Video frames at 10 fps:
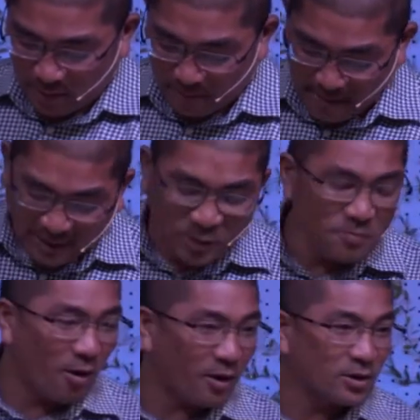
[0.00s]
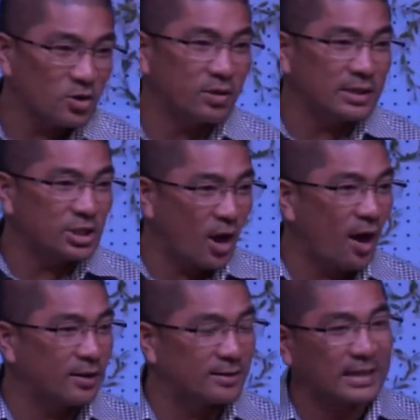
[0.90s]
Matthew, Mark, Luke, and
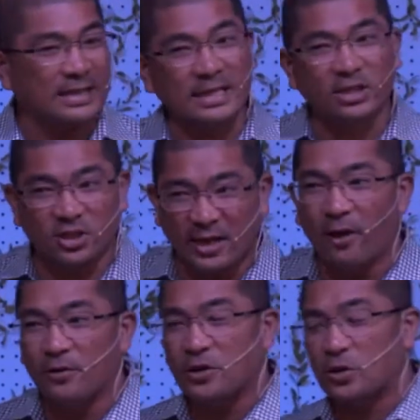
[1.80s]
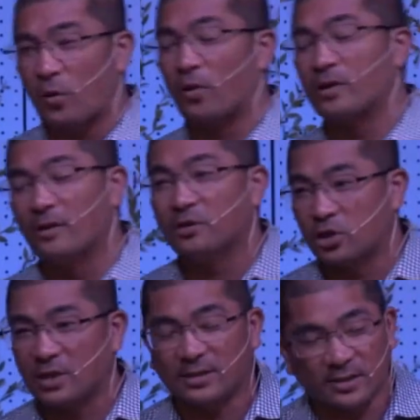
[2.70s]
John. They each tell the story of
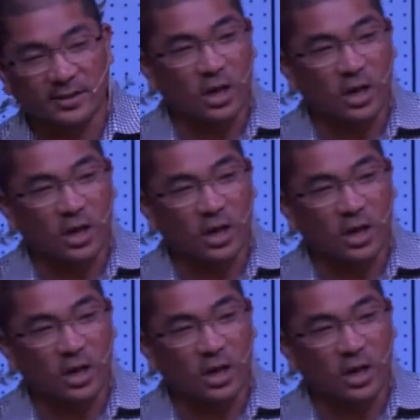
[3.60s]
Jesus